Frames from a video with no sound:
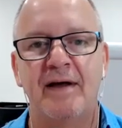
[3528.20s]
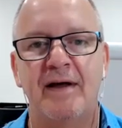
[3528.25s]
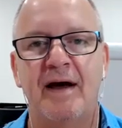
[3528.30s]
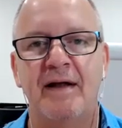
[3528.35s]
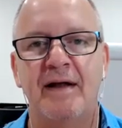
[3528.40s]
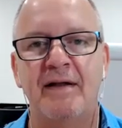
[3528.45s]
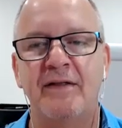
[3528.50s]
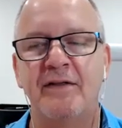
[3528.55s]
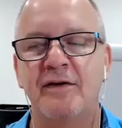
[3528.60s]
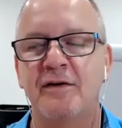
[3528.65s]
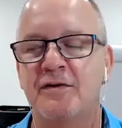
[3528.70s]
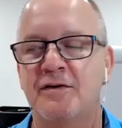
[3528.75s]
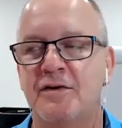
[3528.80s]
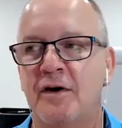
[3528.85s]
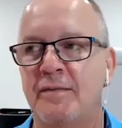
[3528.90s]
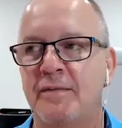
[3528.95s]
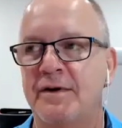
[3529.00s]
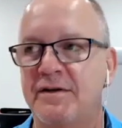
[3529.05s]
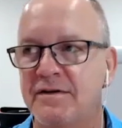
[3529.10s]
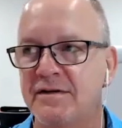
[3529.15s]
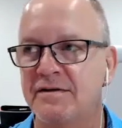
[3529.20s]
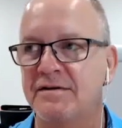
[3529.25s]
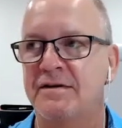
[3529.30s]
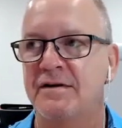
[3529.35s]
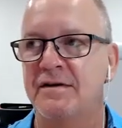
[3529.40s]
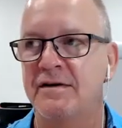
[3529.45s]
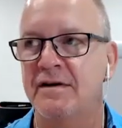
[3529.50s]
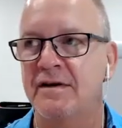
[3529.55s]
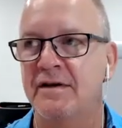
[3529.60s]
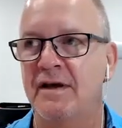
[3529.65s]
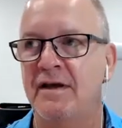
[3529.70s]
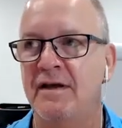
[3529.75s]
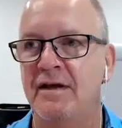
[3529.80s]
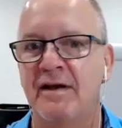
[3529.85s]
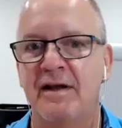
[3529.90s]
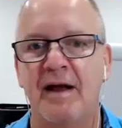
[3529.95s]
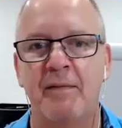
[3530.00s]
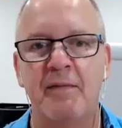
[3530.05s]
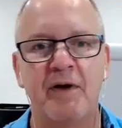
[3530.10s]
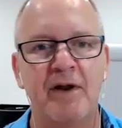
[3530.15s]
another good topic, just to get you to
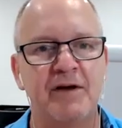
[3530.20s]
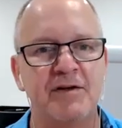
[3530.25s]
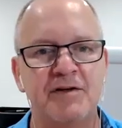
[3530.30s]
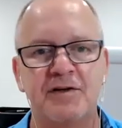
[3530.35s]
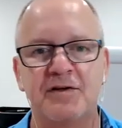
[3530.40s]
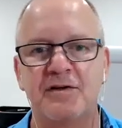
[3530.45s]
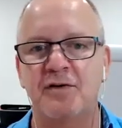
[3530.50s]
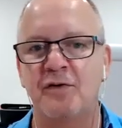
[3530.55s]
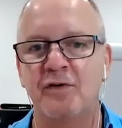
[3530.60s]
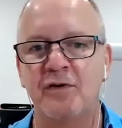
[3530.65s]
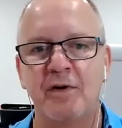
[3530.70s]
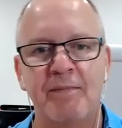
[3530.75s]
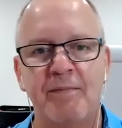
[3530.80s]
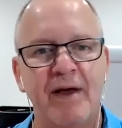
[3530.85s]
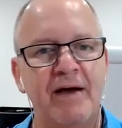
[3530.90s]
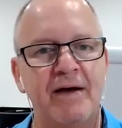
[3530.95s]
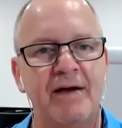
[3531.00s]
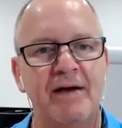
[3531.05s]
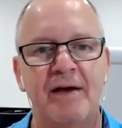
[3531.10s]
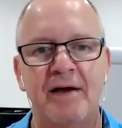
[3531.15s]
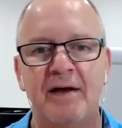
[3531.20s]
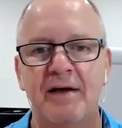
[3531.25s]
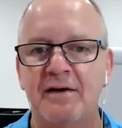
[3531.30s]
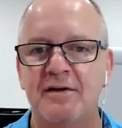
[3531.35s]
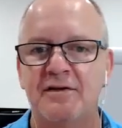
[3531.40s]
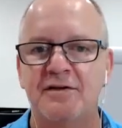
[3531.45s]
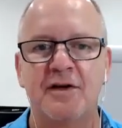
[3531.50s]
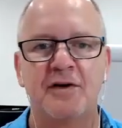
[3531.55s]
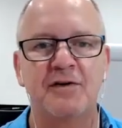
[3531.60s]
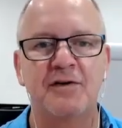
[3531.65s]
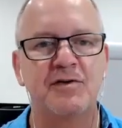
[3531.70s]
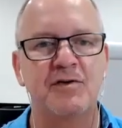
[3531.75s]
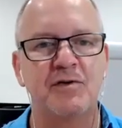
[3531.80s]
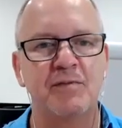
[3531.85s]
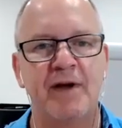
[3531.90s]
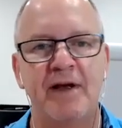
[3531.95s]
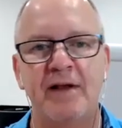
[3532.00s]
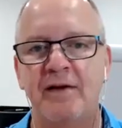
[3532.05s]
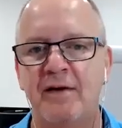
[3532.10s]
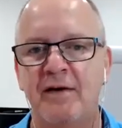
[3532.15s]
come on and just talk about social
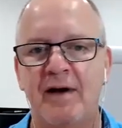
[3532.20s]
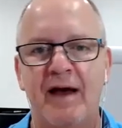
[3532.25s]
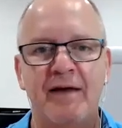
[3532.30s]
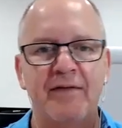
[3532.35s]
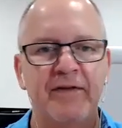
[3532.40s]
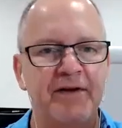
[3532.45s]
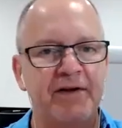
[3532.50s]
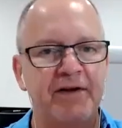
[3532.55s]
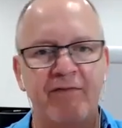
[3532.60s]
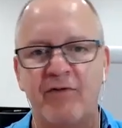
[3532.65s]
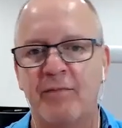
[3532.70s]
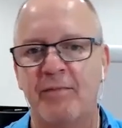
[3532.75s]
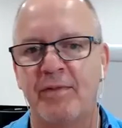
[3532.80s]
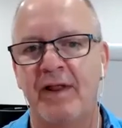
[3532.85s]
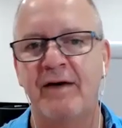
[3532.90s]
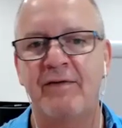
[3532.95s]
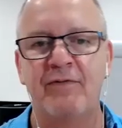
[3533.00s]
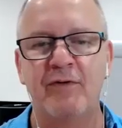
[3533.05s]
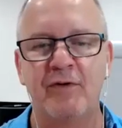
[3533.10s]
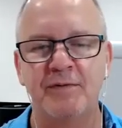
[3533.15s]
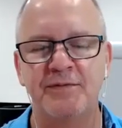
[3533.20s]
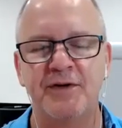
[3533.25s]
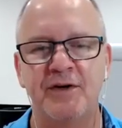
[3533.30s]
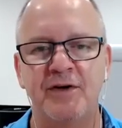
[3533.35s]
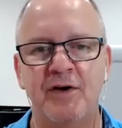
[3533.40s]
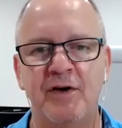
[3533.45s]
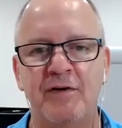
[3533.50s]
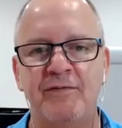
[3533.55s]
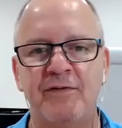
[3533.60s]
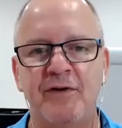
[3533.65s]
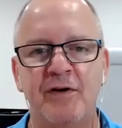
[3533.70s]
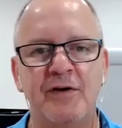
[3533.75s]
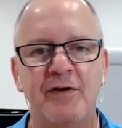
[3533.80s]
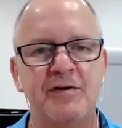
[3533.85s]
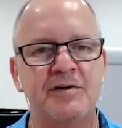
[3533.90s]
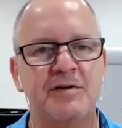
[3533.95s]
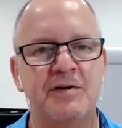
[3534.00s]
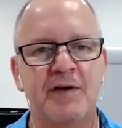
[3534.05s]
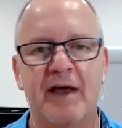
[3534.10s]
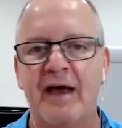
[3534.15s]
media and the different platforms that you've
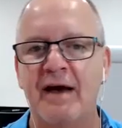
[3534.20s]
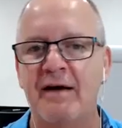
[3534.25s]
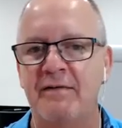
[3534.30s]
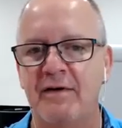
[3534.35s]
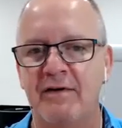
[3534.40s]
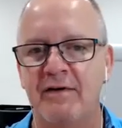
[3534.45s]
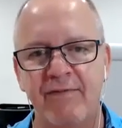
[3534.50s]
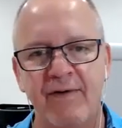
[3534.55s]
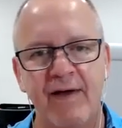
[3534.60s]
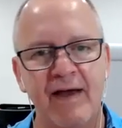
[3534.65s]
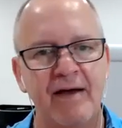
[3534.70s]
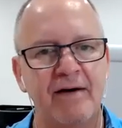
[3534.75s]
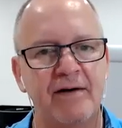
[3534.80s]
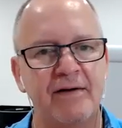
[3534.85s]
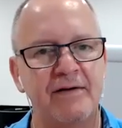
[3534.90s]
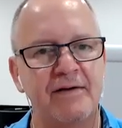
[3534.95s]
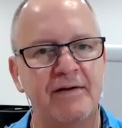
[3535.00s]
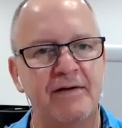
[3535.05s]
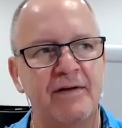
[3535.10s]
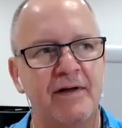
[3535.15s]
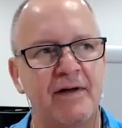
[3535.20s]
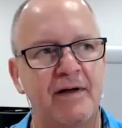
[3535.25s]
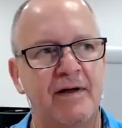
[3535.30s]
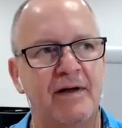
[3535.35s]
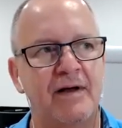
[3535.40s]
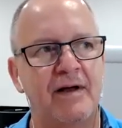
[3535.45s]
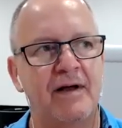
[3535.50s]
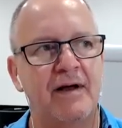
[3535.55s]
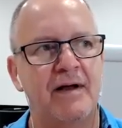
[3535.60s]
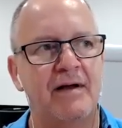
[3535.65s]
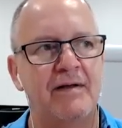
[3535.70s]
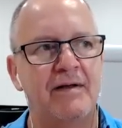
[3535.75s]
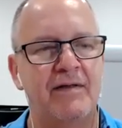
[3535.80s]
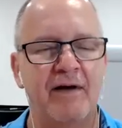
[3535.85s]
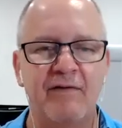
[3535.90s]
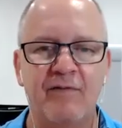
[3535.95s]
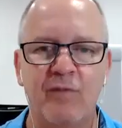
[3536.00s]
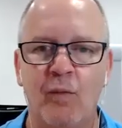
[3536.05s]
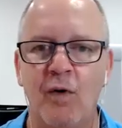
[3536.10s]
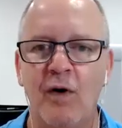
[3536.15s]
used, how you found
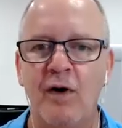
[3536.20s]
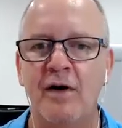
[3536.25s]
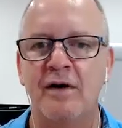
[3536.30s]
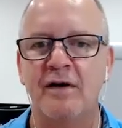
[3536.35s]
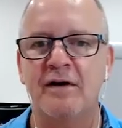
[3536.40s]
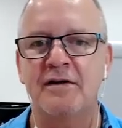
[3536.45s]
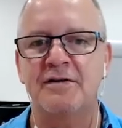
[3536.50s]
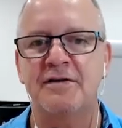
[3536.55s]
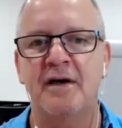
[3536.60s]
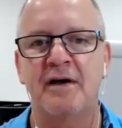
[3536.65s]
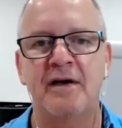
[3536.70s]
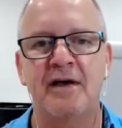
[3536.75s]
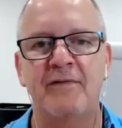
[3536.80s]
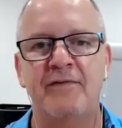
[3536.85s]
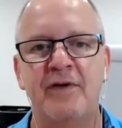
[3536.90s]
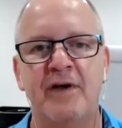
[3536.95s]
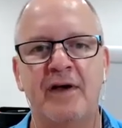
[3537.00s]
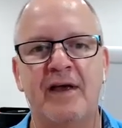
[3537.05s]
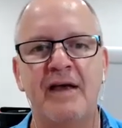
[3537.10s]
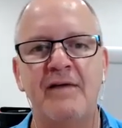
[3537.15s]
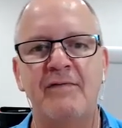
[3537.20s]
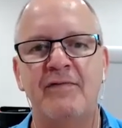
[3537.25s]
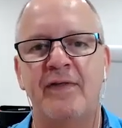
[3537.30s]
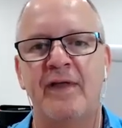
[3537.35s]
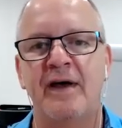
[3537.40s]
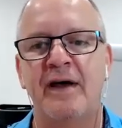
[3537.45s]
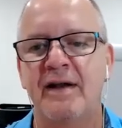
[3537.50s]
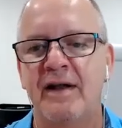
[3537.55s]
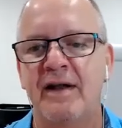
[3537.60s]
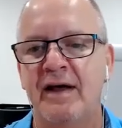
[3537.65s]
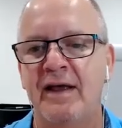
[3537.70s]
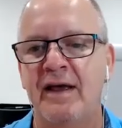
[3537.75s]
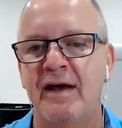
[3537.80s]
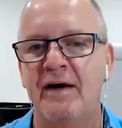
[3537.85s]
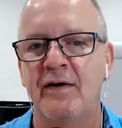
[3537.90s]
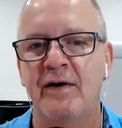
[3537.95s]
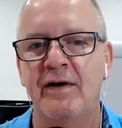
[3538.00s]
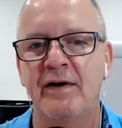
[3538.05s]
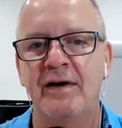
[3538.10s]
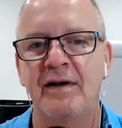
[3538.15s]
they've worked. So if you're keen for that,
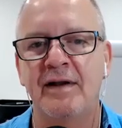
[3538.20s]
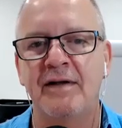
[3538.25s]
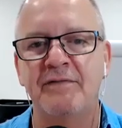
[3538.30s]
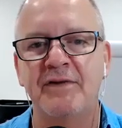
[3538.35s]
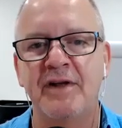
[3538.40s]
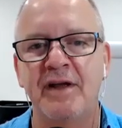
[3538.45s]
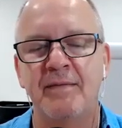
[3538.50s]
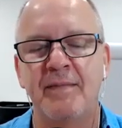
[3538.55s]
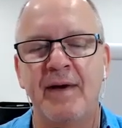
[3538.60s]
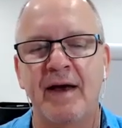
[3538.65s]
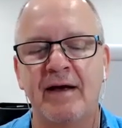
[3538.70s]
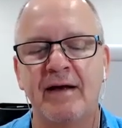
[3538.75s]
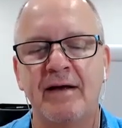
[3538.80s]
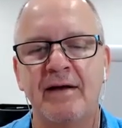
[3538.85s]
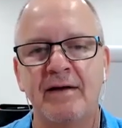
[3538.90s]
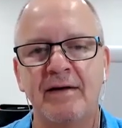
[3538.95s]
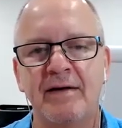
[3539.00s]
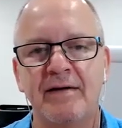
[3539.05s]
yeah, I'd love to get you back.